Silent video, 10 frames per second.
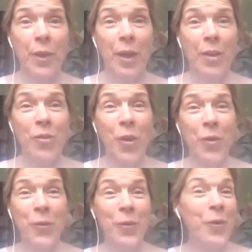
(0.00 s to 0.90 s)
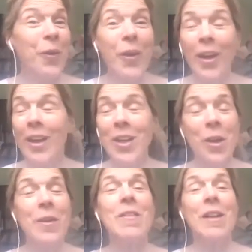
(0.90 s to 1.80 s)
So, you know,
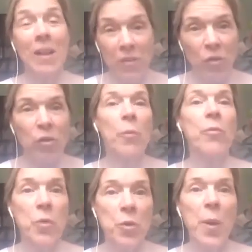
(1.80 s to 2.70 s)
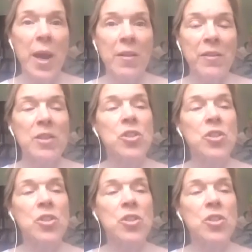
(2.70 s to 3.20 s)
it's to stop food waste.